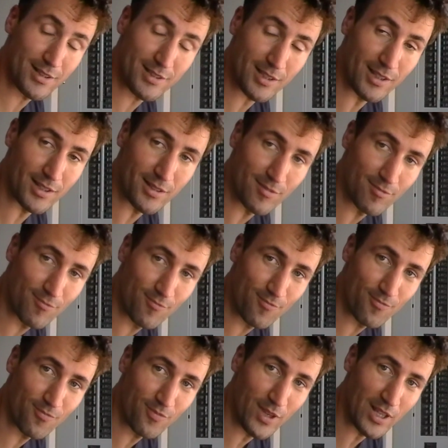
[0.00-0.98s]
that's going to
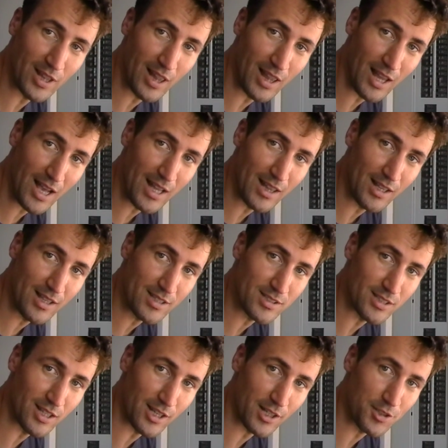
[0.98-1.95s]
be a lot
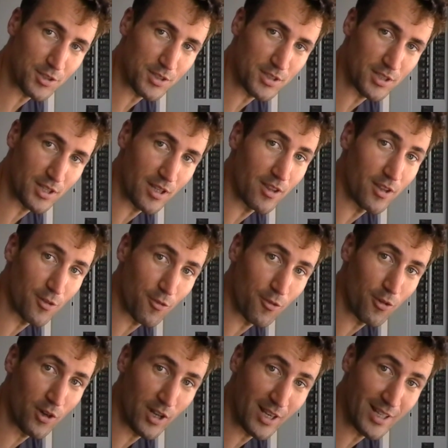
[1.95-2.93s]
less electricity
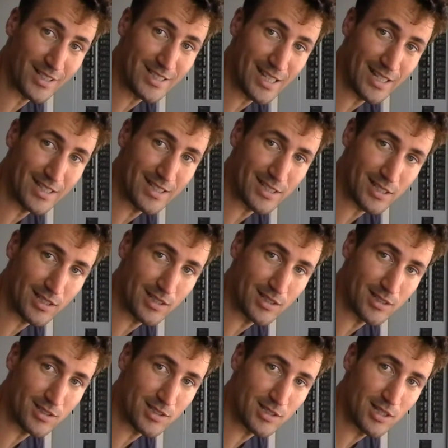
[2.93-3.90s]
than running ten
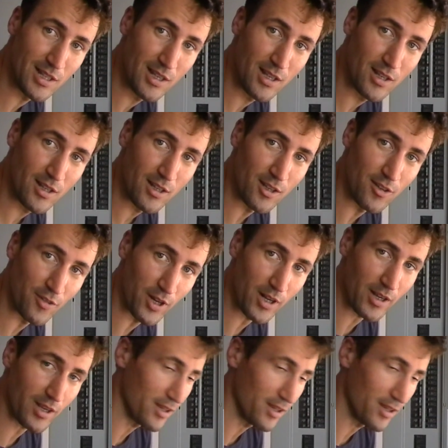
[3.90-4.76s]
tons of air